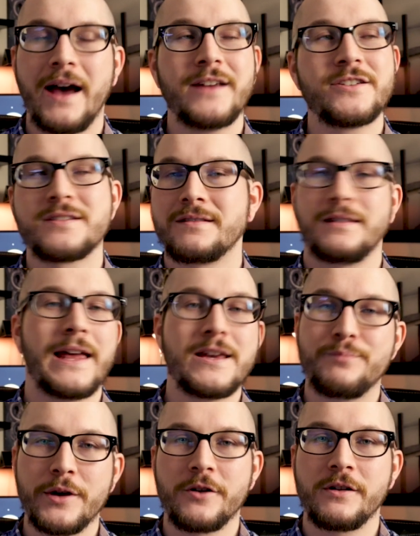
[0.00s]
I just
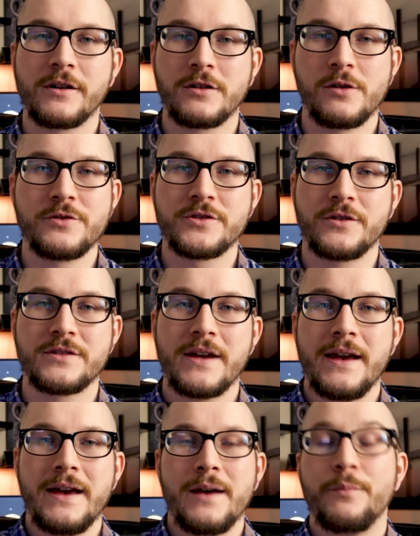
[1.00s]
like bigger
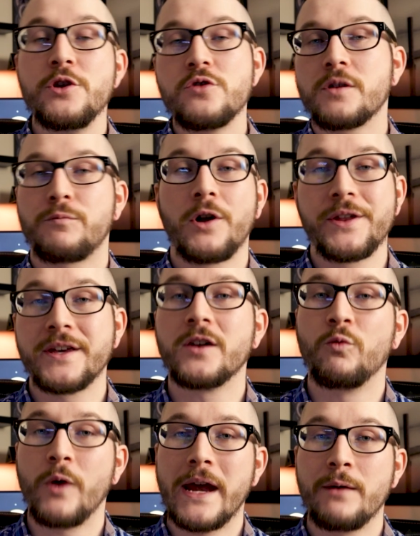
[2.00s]
enclosures, but you could probably
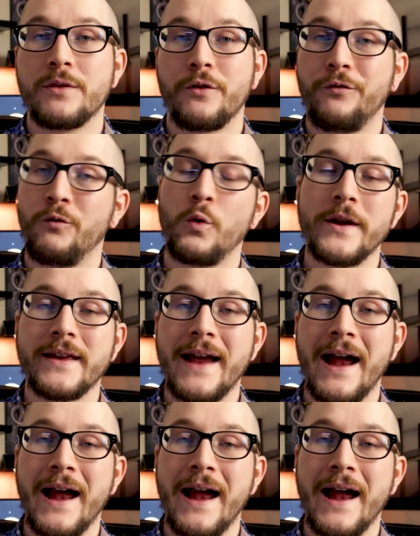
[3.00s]
get away with a 40